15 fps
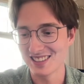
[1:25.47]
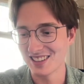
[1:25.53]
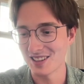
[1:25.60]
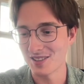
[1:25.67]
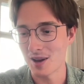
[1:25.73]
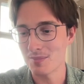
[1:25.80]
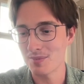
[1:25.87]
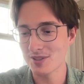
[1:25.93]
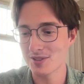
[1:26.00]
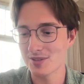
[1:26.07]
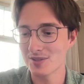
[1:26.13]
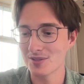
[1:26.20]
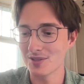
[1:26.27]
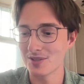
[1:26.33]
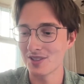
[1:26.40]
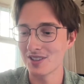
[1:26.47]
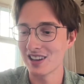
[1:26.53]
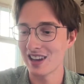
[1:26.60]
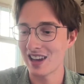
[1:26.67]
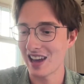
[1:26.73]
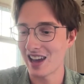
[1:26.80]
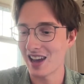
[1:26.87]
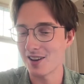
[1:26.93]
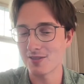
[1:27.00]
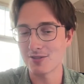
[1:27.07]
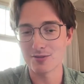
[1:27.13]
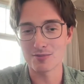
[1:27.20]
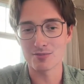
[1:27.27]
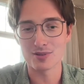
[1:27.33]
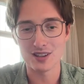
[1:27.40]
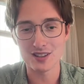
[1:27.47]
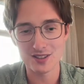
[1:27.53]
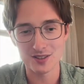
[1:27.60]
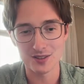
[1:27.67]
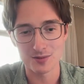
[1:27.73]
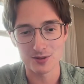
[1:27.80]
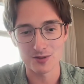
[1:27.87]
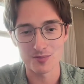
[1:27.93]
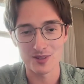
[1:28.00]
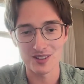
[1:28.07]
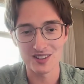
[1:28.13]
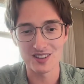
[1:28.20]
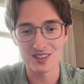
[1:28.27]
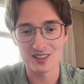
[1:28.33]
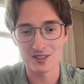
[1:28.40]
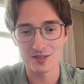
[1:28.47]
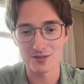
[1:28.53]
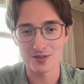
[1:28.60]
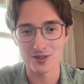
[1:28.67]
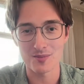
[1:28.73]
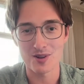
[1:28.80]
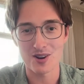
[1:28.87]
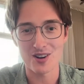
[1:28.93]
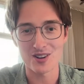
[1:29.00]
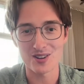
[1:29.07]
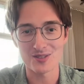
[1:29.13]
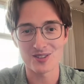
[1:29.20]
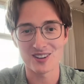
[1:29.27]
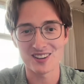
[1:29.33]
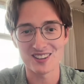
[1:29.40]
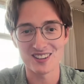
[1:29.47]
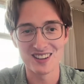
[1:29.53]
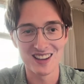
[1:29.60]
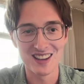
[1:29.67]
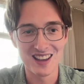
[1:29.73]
happy to have Bradydon with me from HawkFi.